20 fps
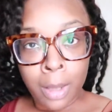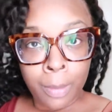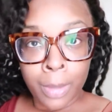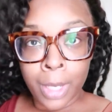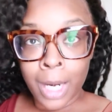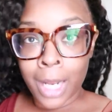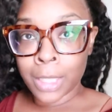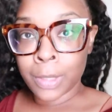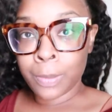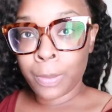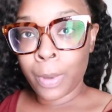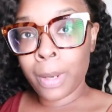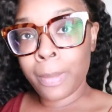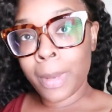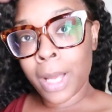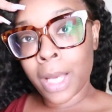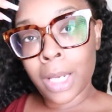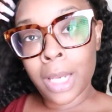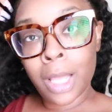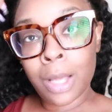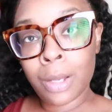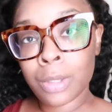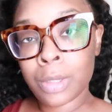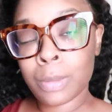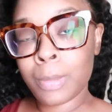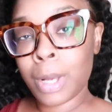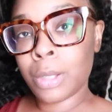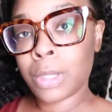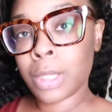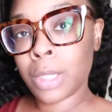But I spray my
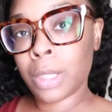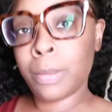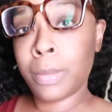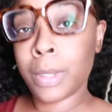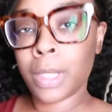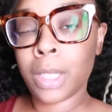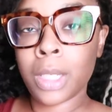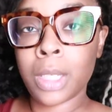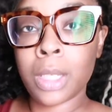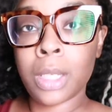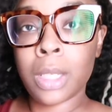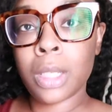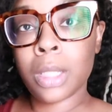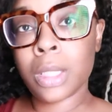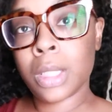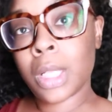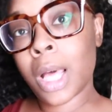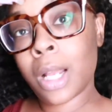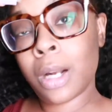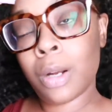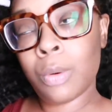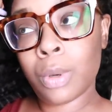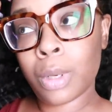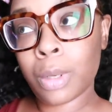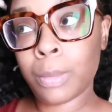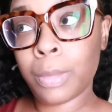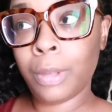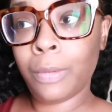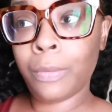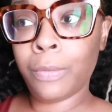clothes mostly because I don't want
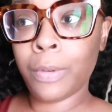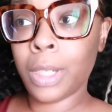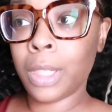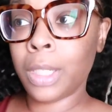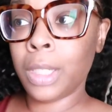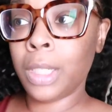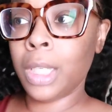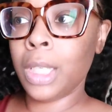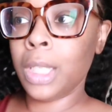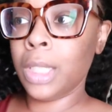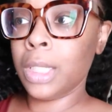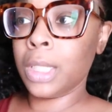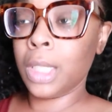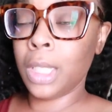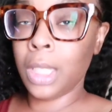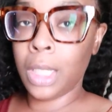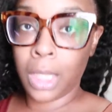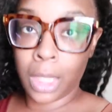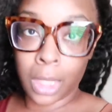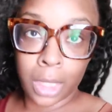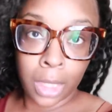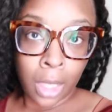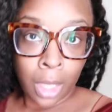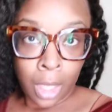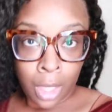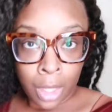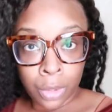to be feeling dizzy and